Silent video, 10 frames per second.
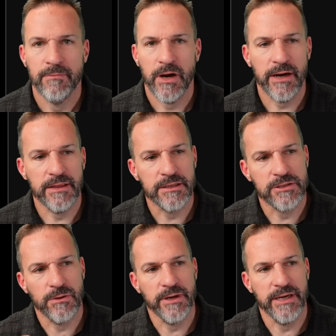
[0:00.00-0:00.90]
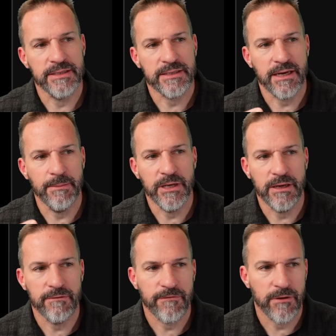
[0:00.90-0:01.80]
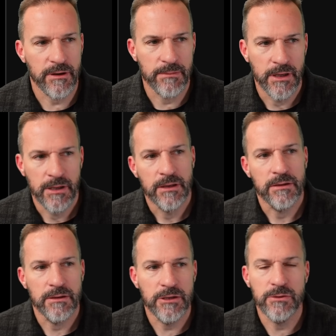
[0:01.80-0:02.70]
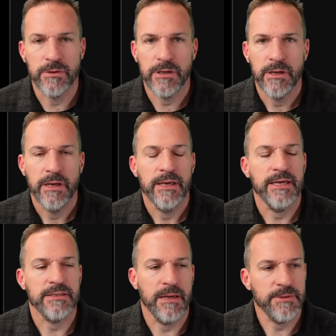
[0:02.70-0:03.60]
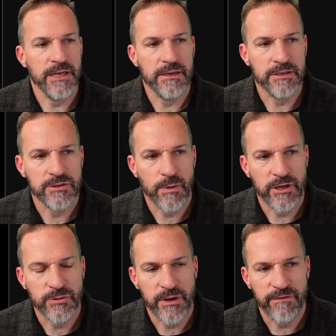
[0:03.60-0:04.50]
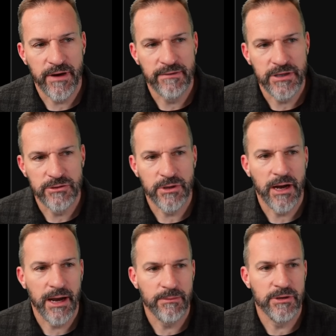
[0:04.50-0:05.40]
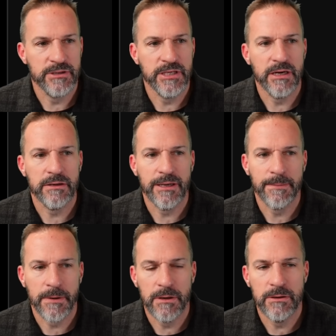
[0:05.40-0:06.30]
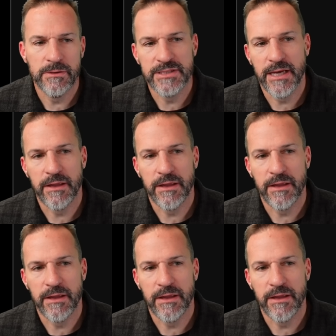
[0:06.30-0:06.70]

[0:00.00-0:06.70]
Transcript: All right, this story is coming in from Luke. He has an update on his 2025 Tundra Hybrid TRD Pro. He's got